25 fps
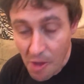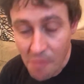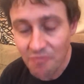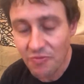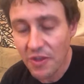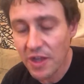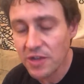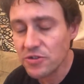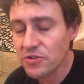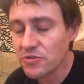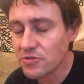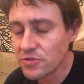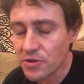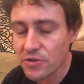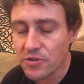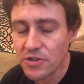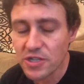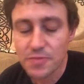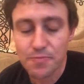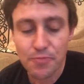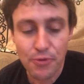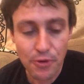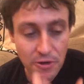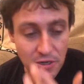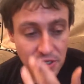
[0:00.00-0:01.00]
And you'll notice
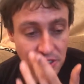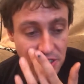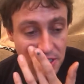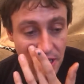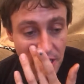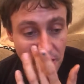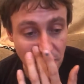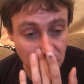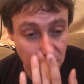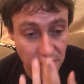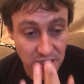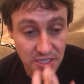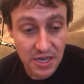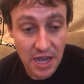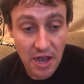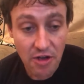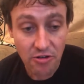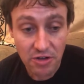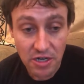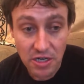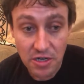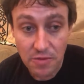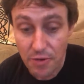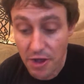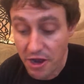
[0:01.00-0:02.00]
Bernie Sanders is now an
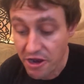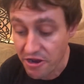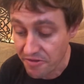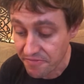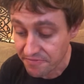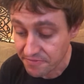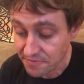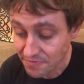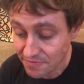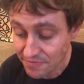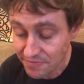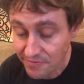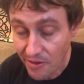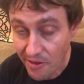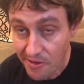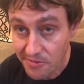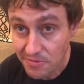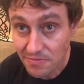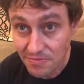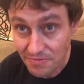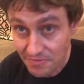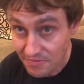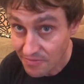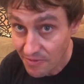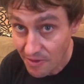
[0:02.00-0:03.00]
independent.
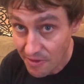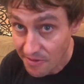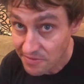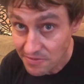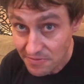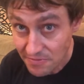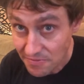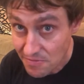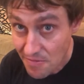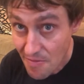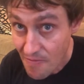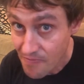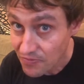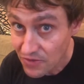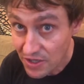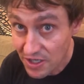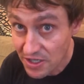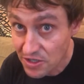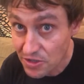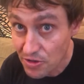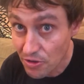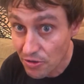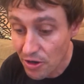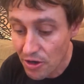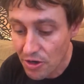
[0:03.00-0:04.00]

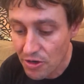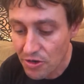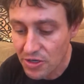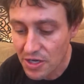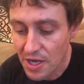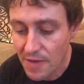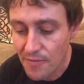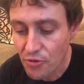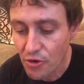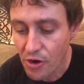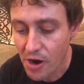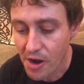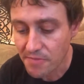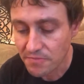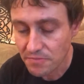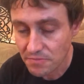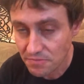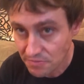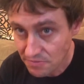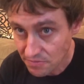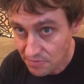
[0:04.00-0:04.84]
He's no longer a Democrat.